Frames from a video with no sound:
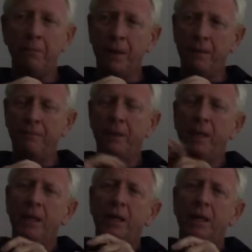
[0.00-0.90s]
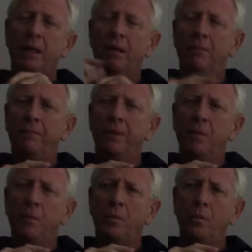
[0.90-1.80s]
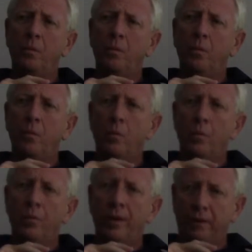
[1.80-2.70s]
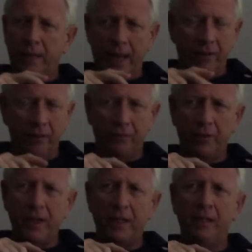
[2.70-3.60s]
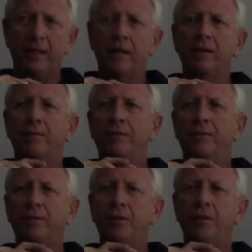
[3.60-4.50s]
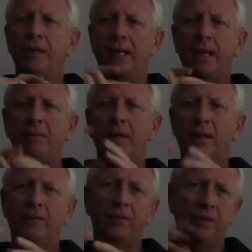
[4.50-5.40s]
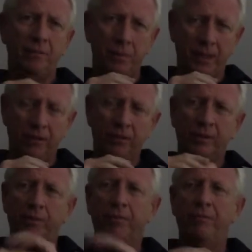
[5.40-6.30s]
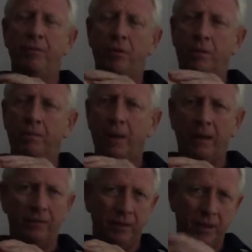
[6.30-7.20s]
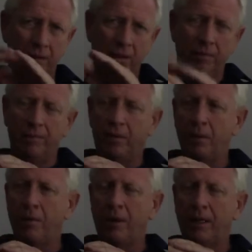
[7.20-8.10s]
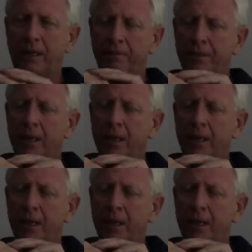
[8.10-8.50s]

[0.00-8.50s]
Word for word: But um, the, the house is free and clear, so they came to us to see if we could do something for them by seeing our, our marketing.